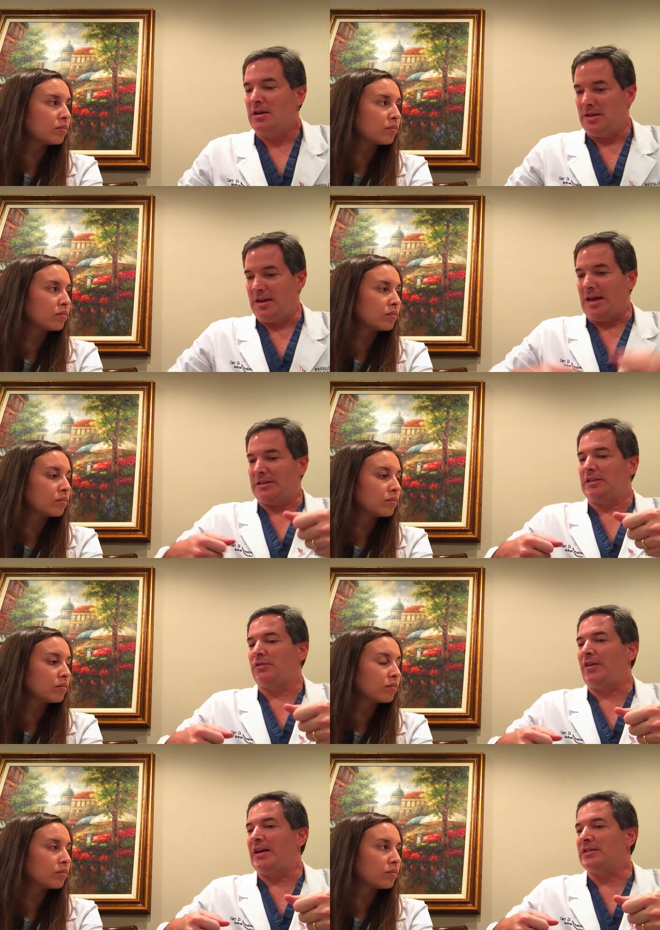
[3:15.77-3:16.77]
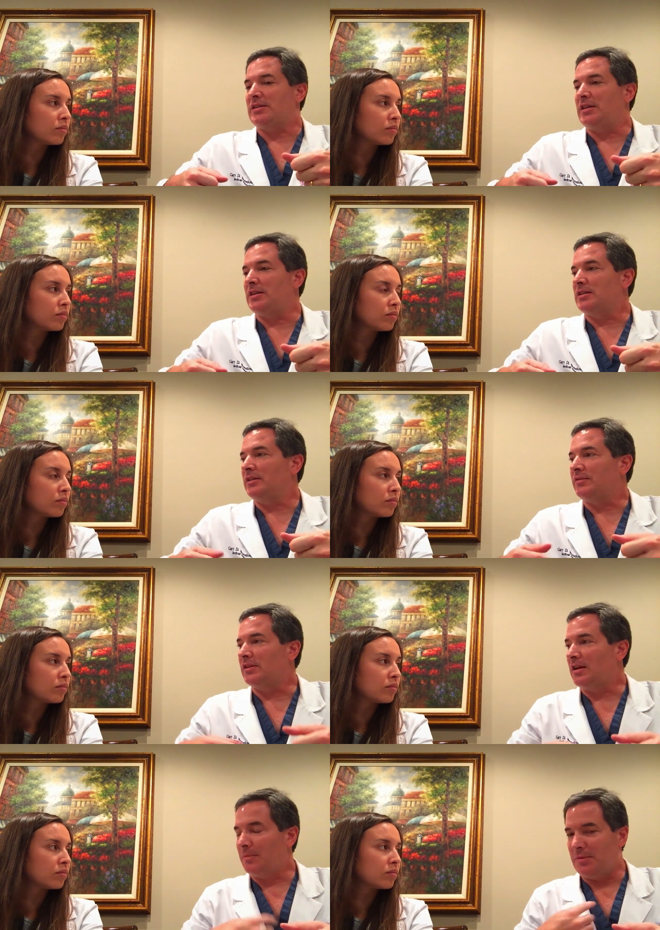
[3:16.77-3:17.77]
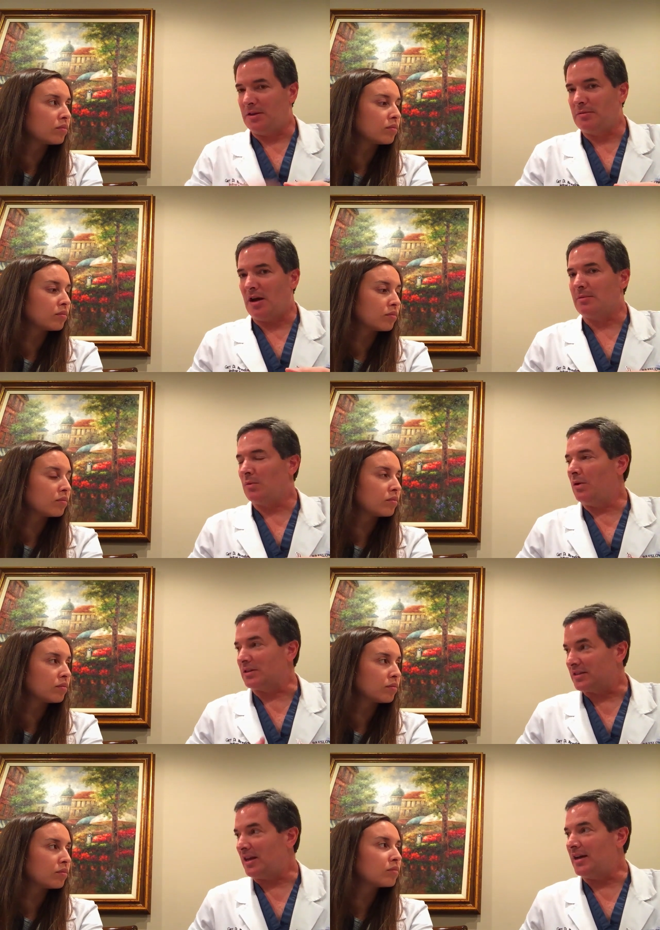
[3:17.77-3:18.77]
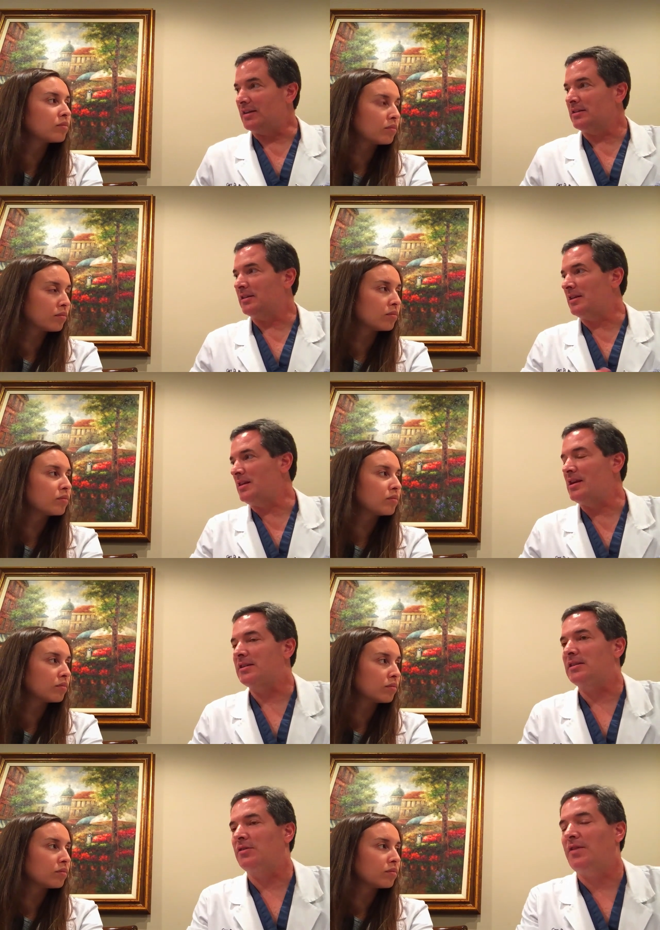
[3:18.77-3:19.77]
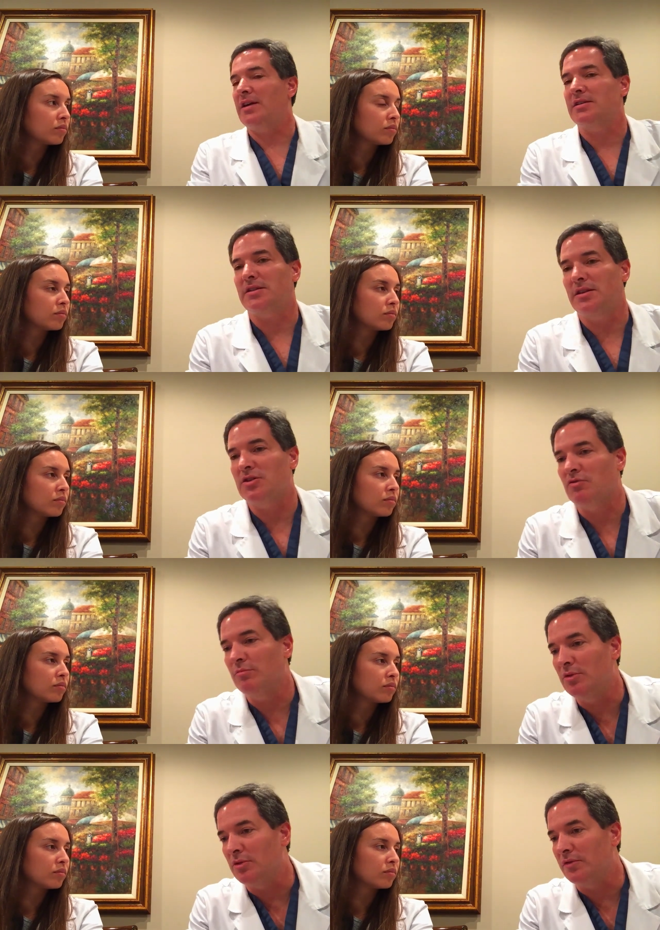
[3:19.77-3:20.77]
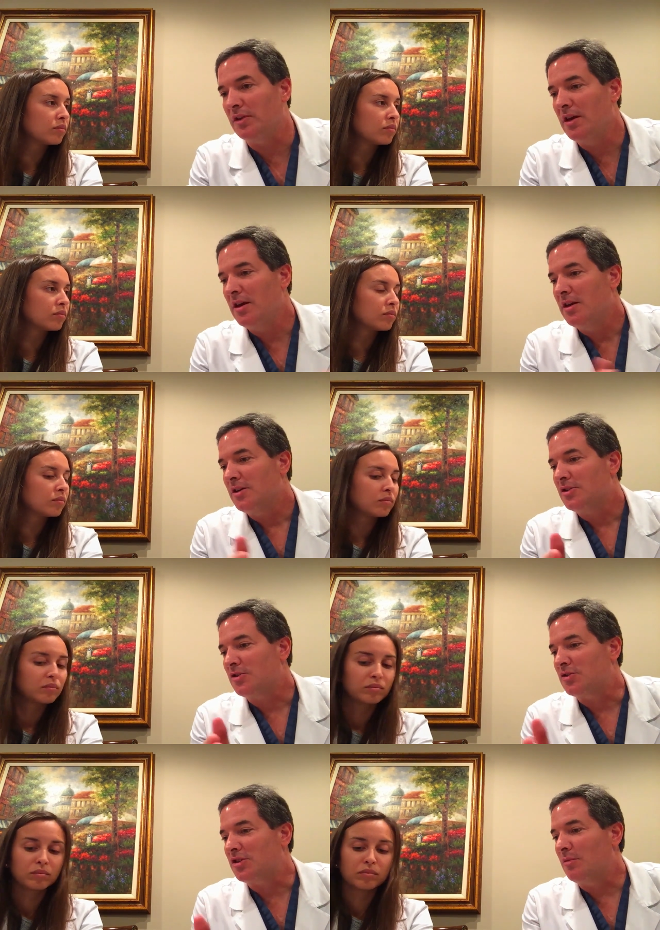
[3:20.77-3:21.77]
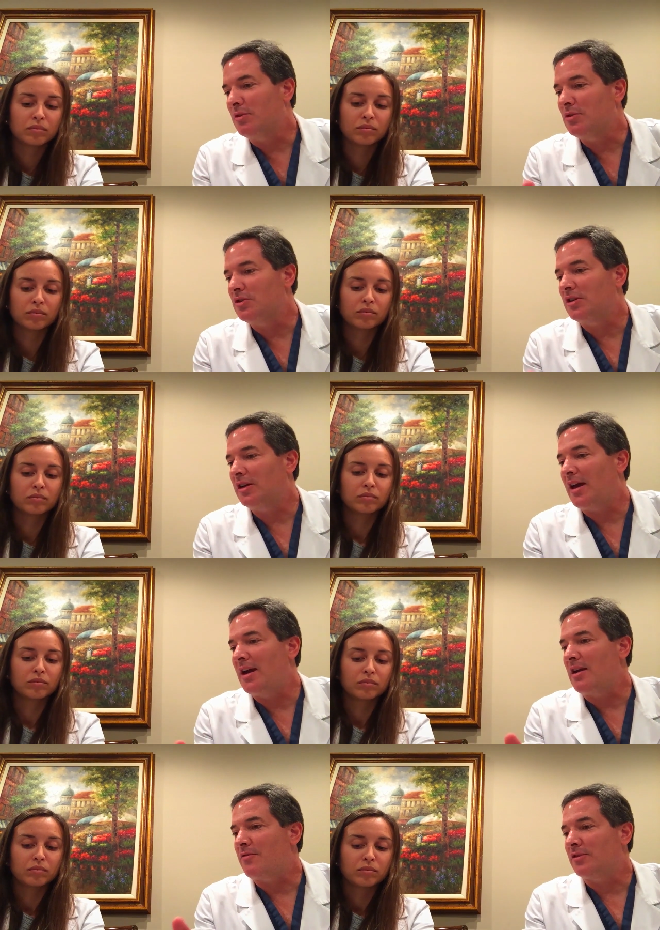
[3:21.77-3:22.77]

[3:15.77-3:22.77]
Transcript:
Speaker 1: The excess fat and skin is lifted up, the abdominal wall is tightened, and then the excess fat and skin is removed. So someone who's a good candidate for